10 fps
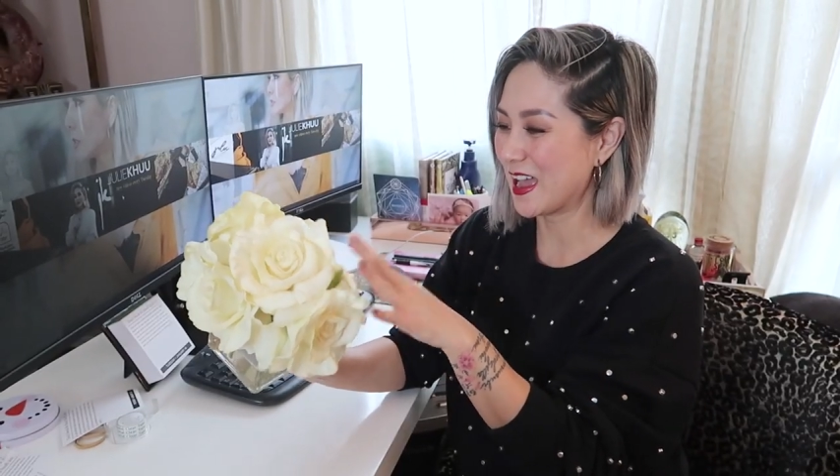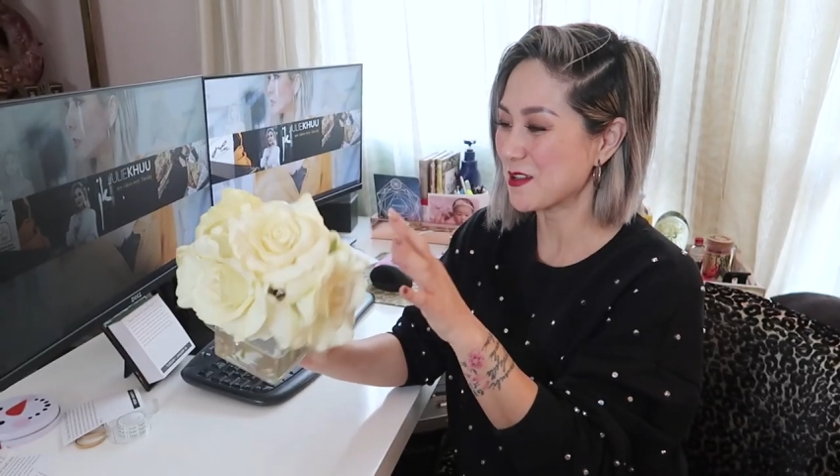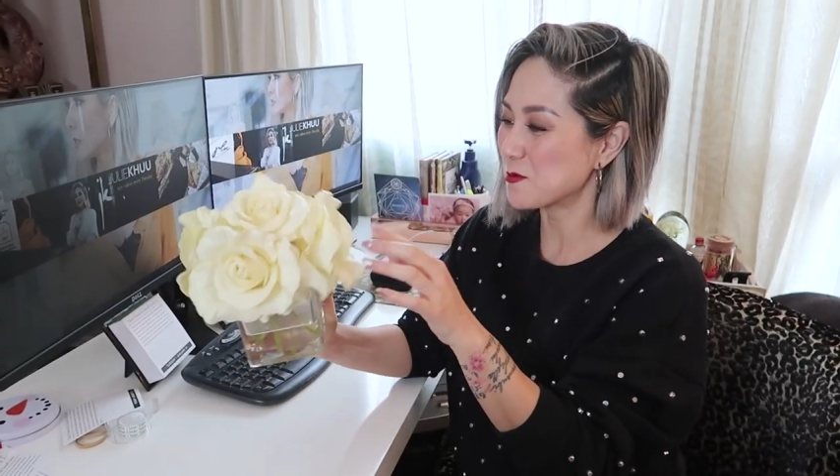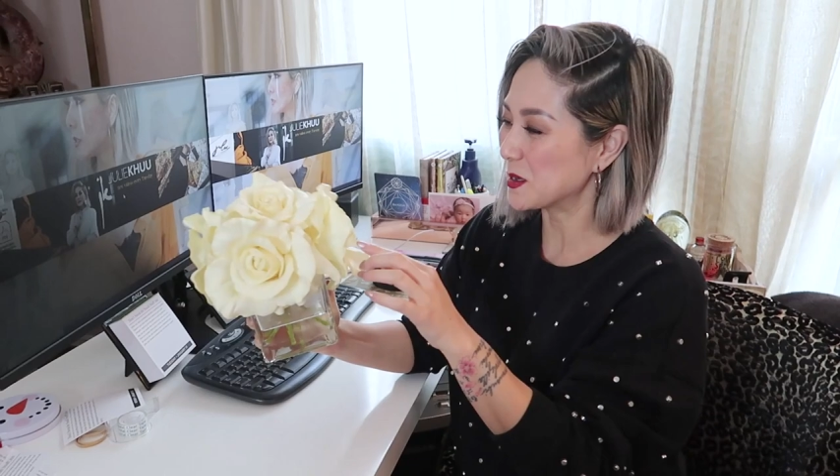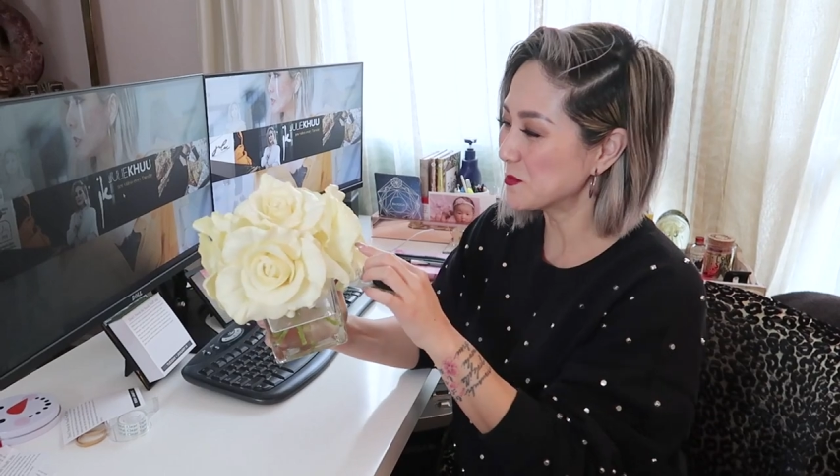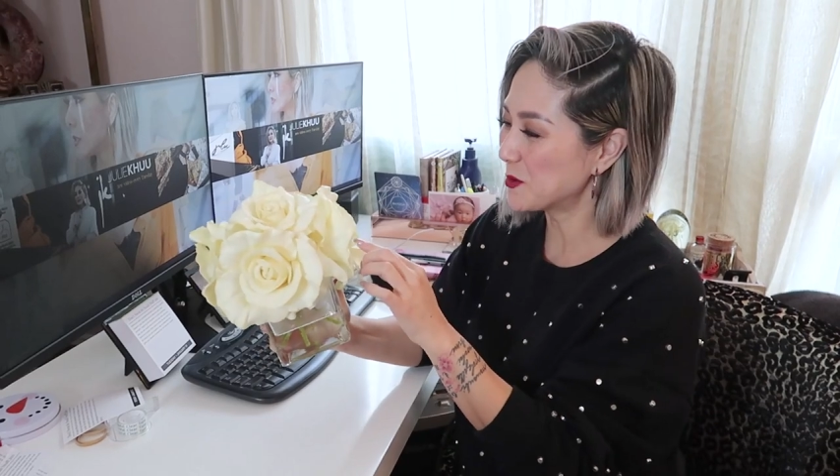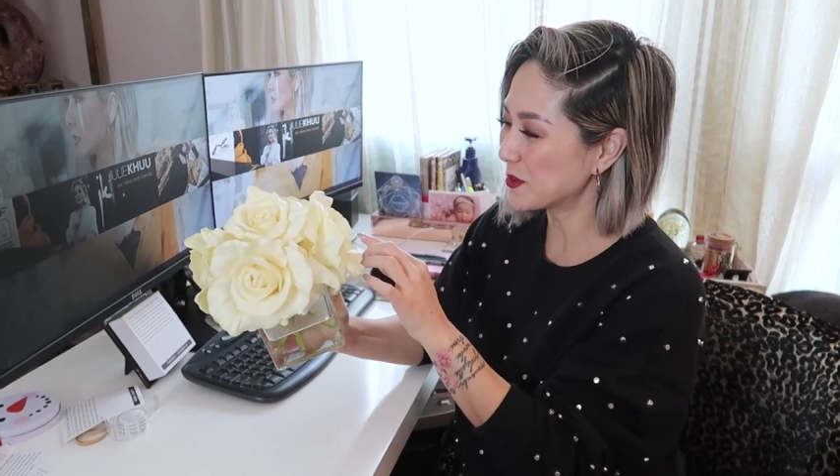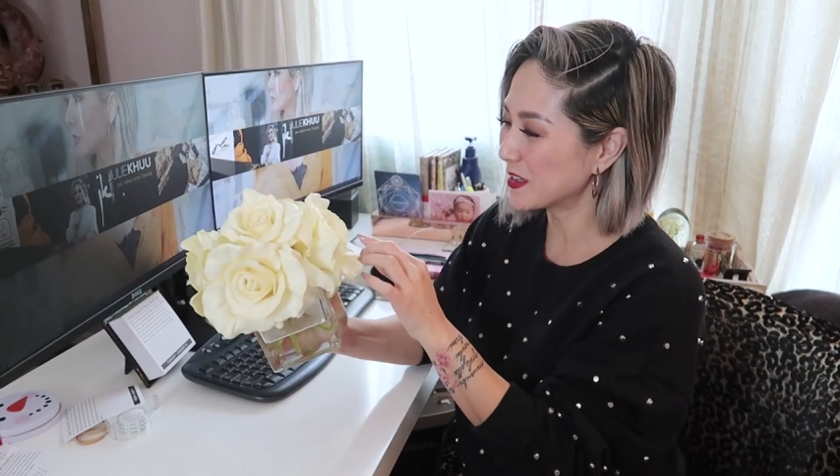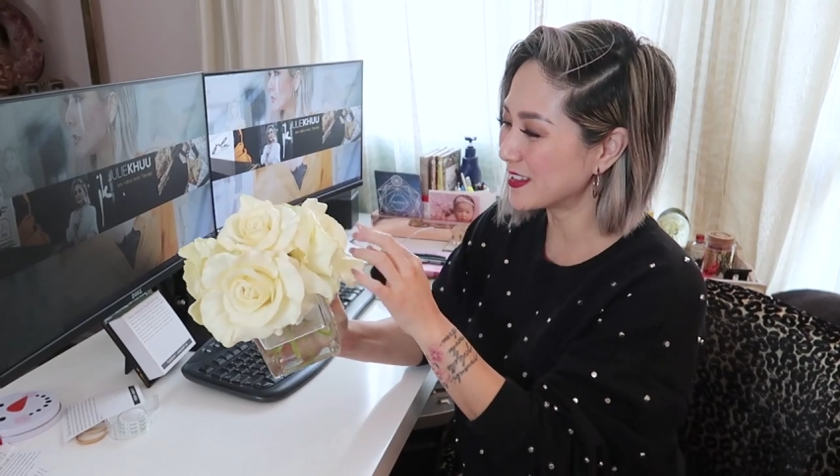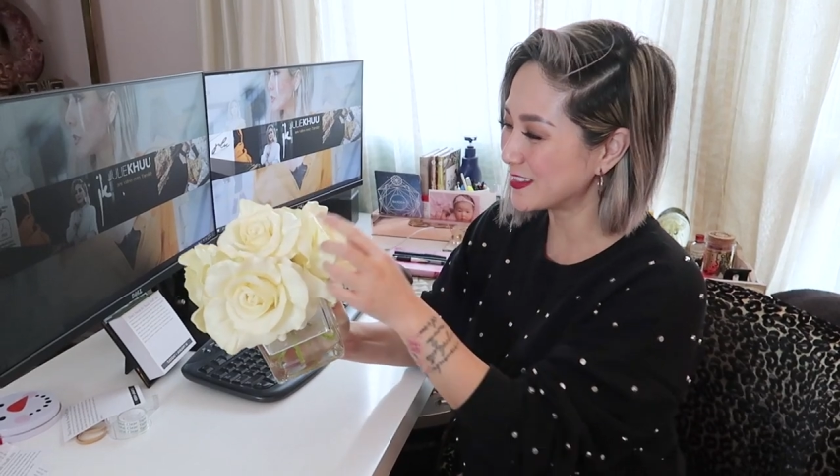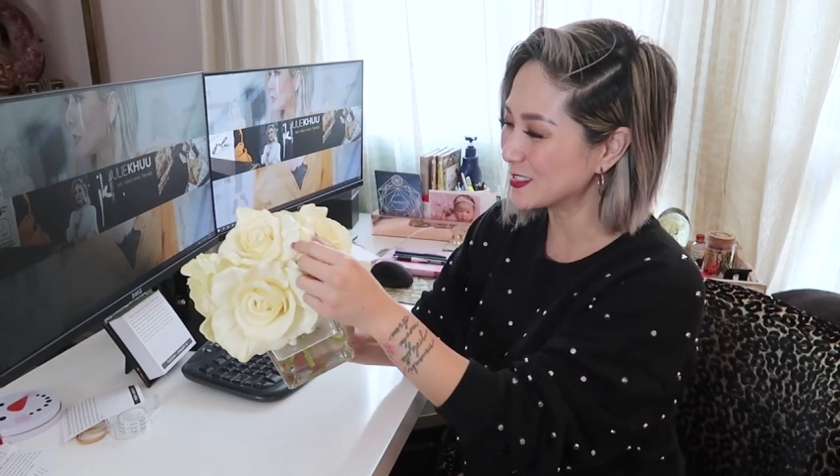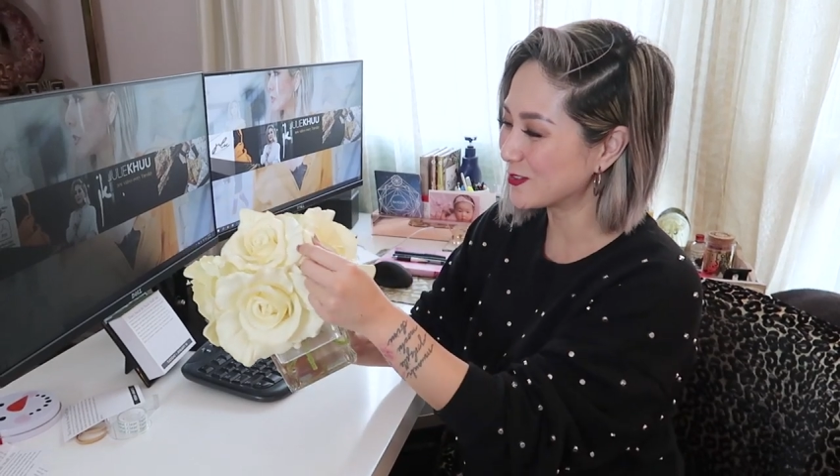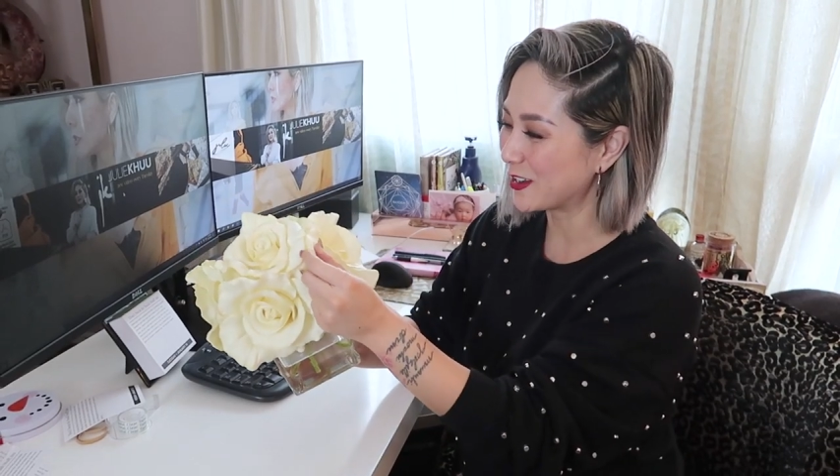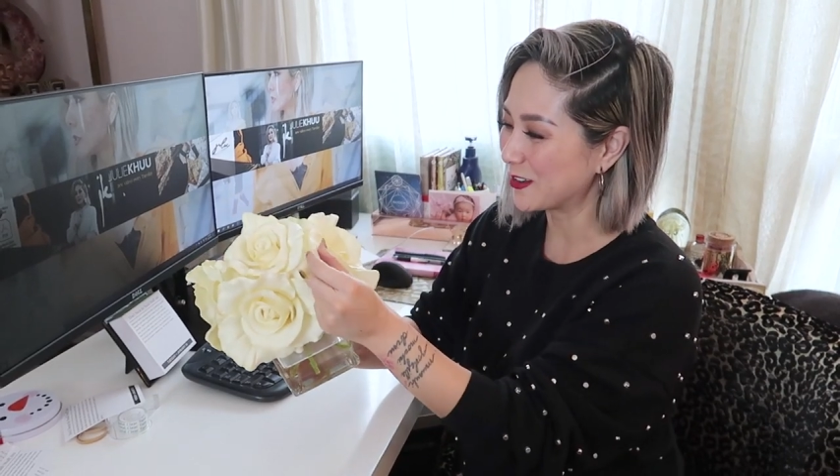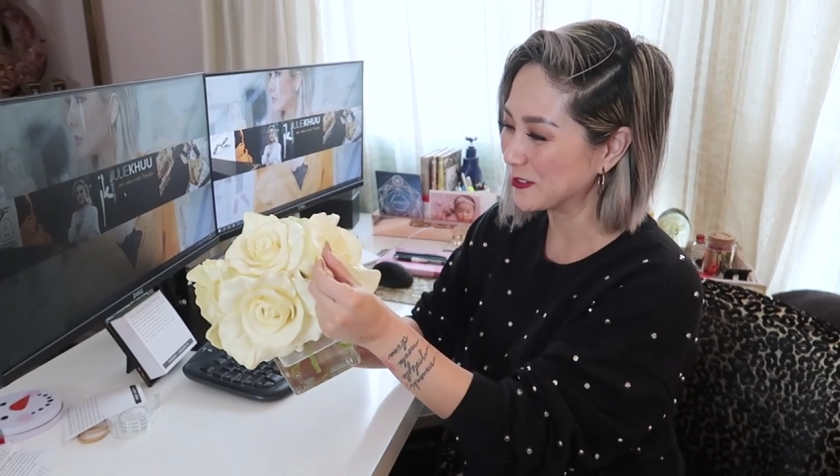At one point, these
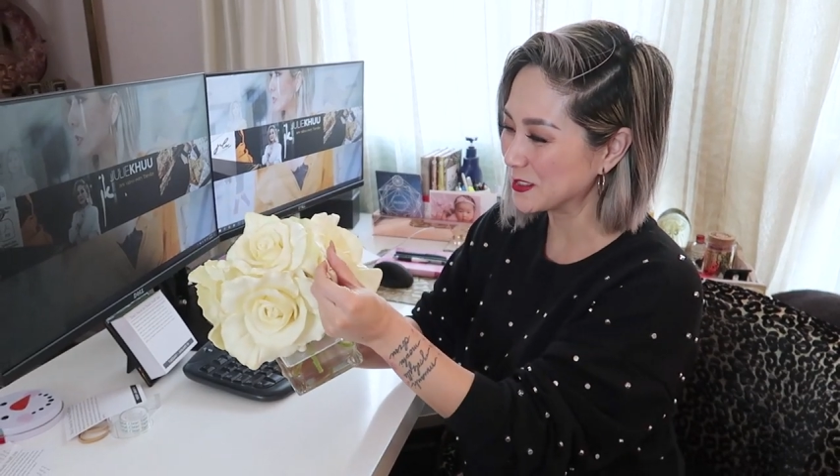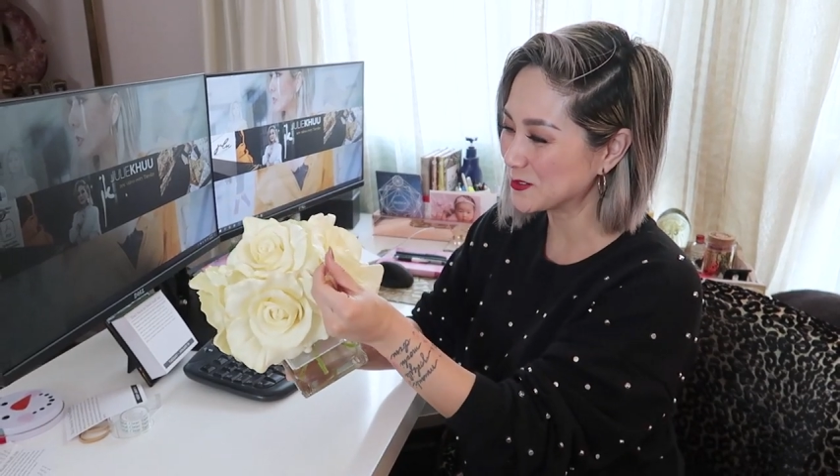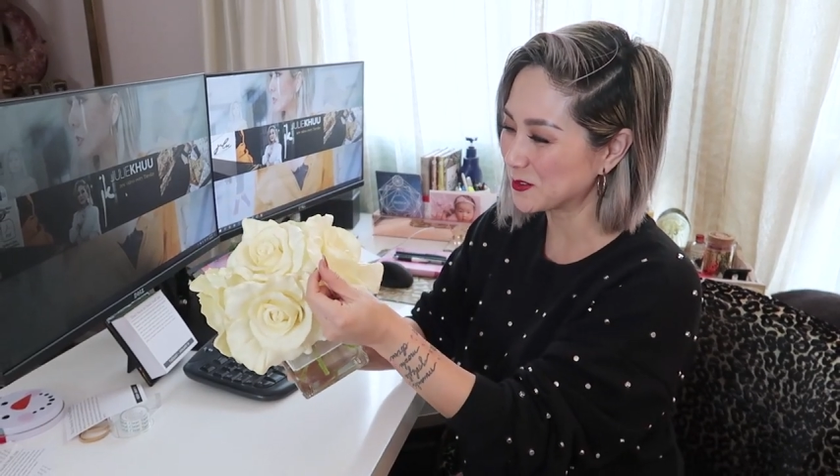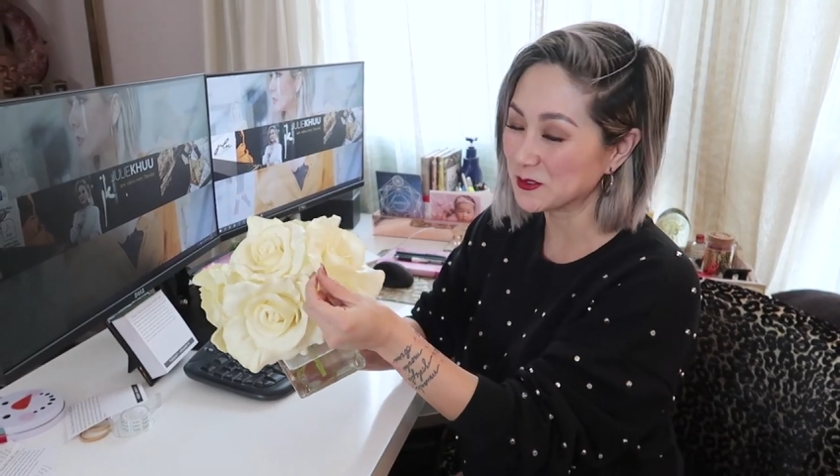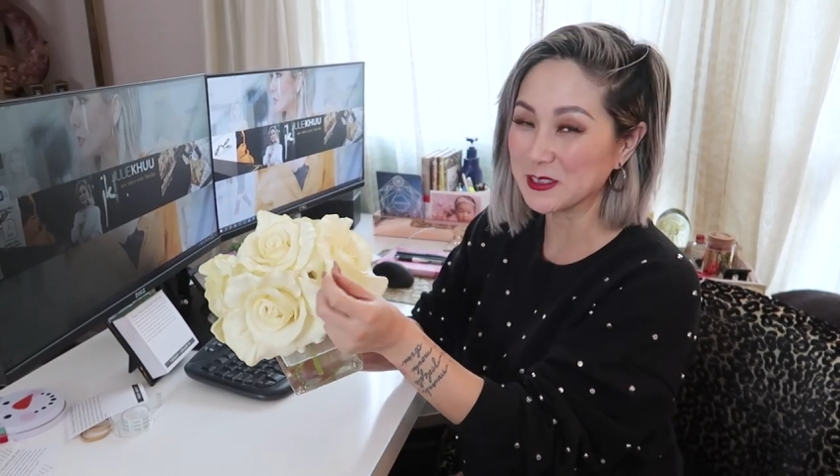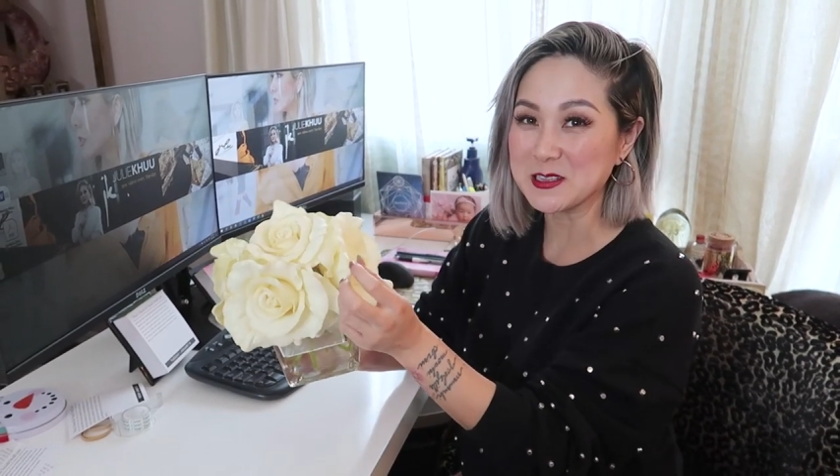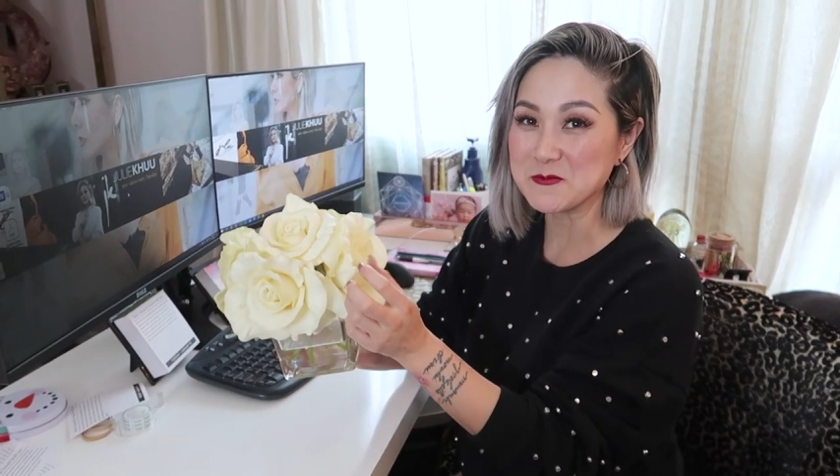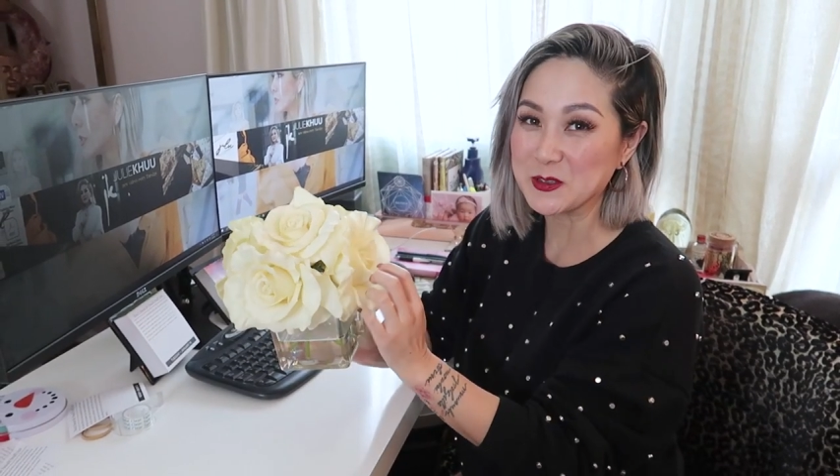flowers were really